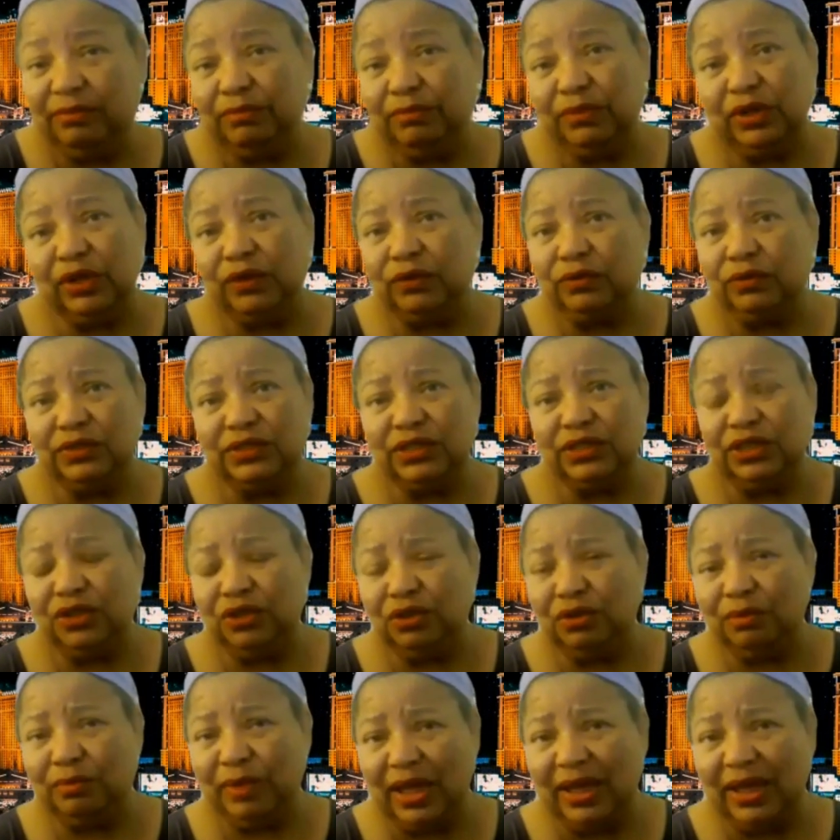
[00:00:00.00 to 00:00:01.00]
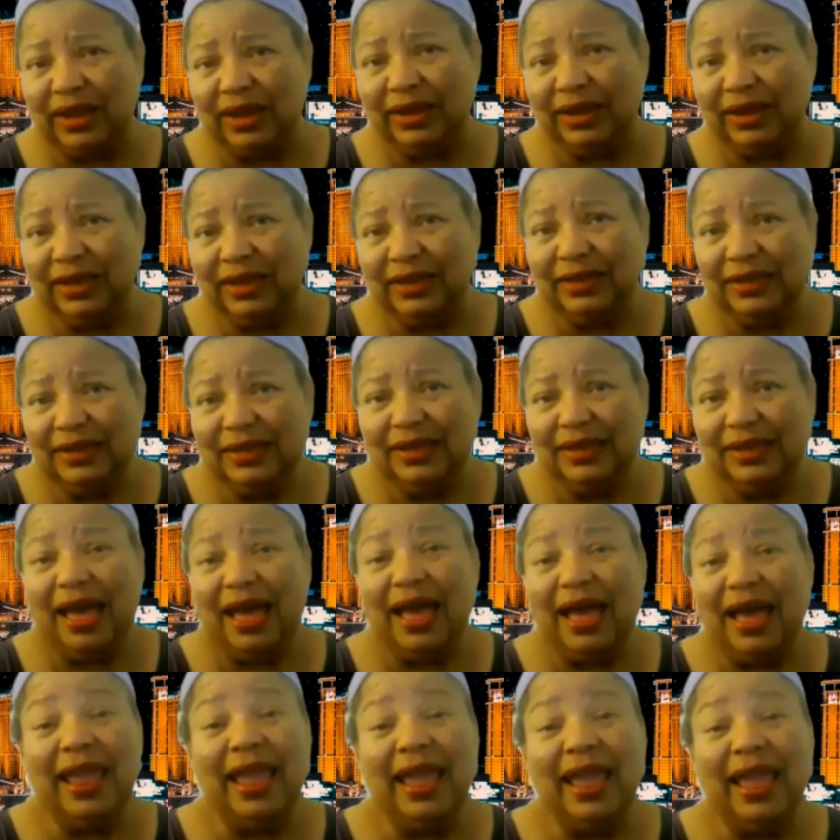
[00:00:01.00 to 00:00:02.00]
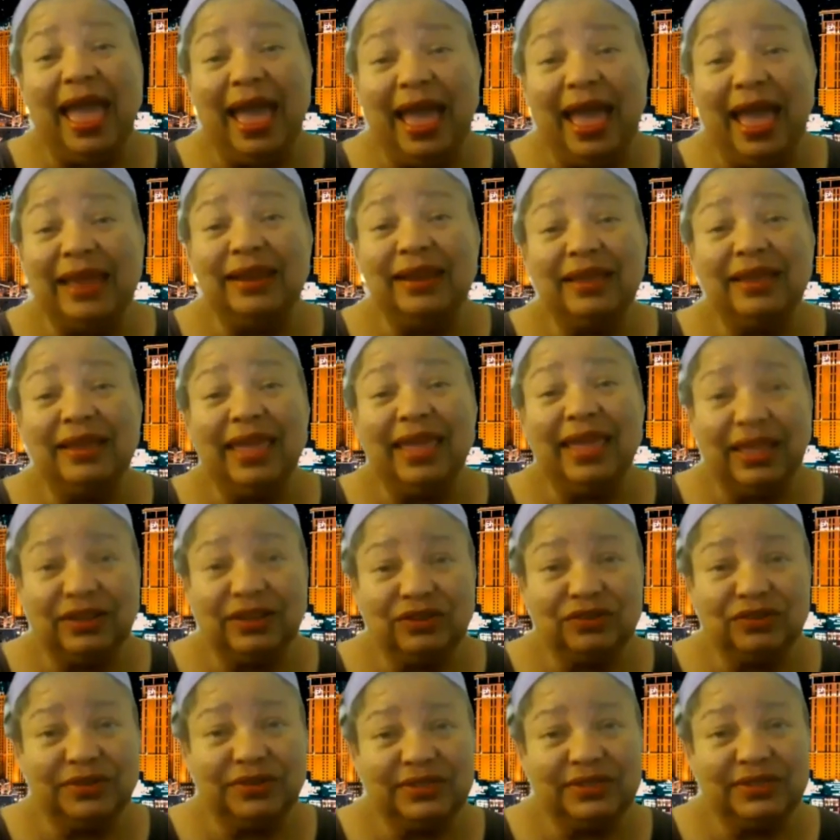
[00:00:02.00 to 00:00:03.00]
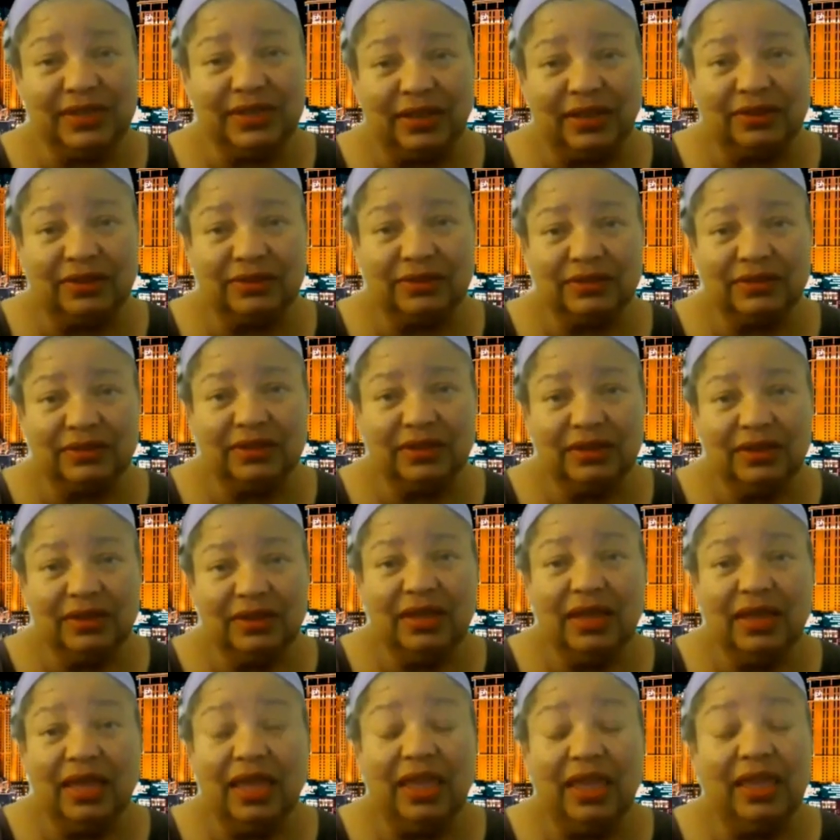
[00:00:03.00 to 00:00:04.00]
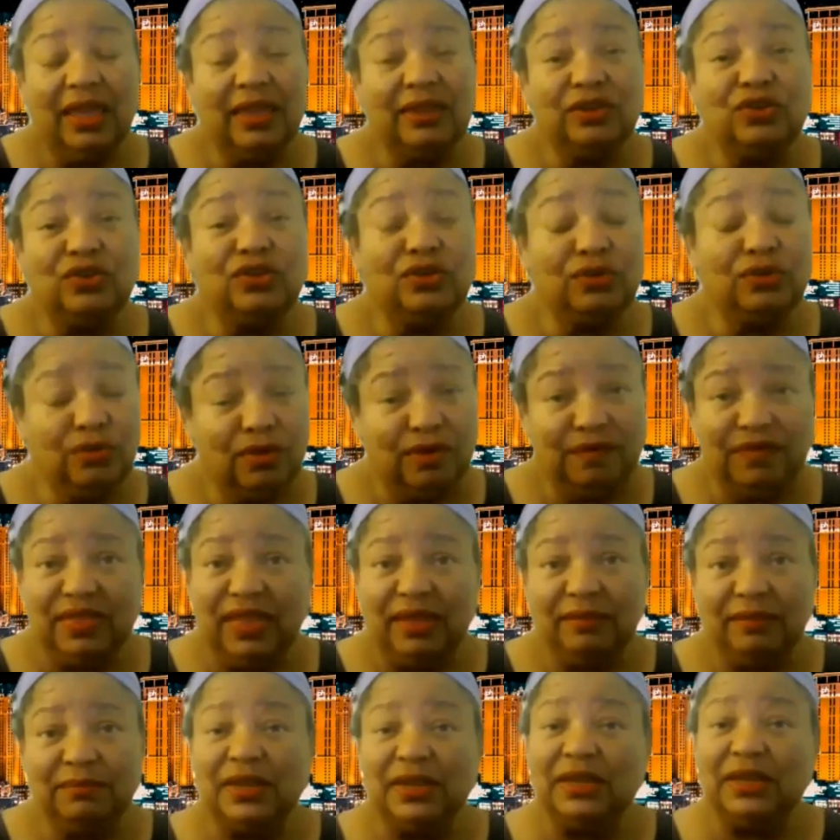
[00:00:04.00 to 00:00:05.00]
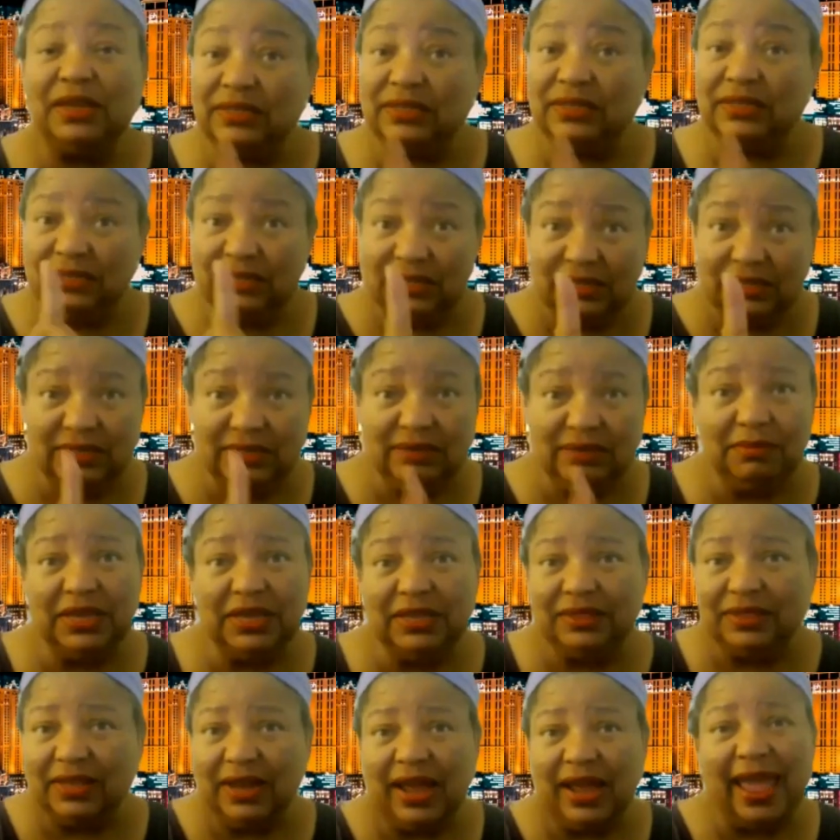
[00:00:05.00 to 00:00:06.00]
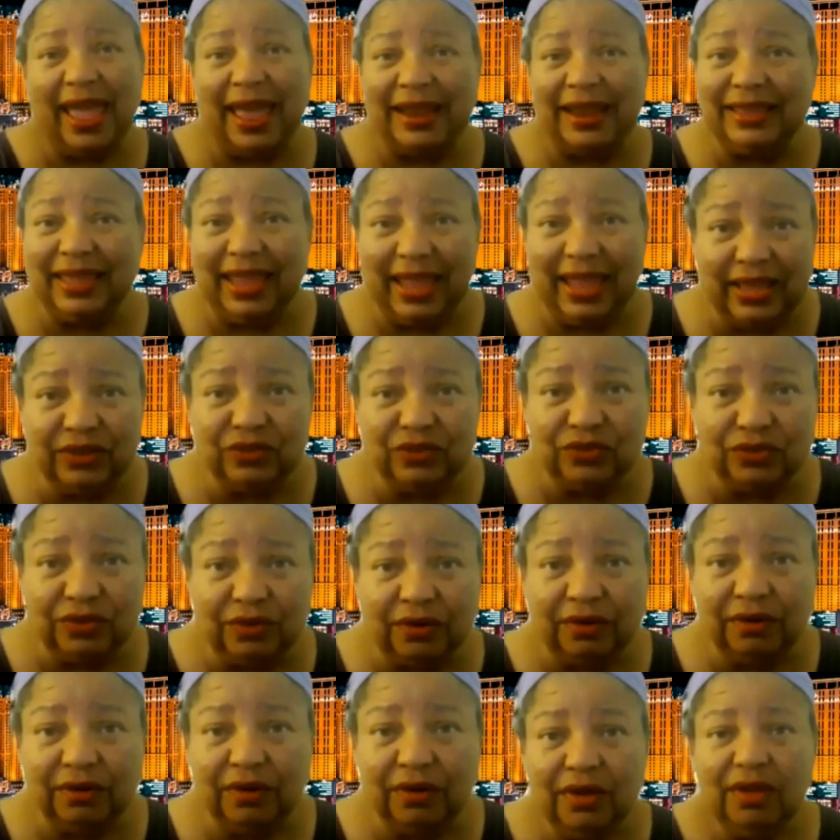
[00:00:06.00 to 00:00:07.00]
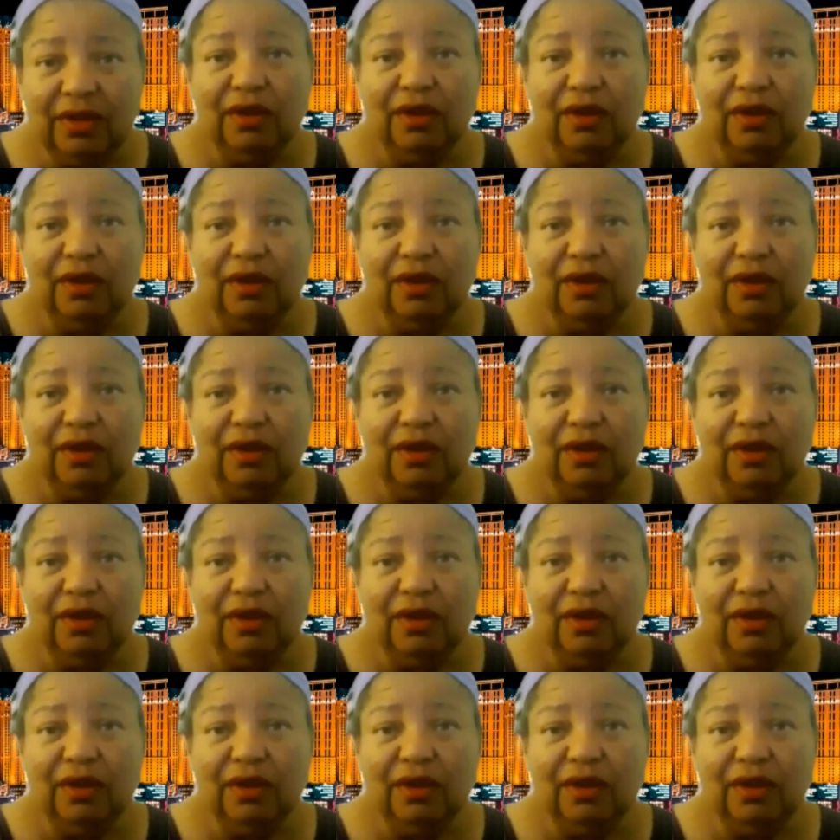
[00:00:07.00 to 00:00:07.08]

lymph nodes in your body. I had cancerous cells in two of them. Now, this didn't mean that I had cancer.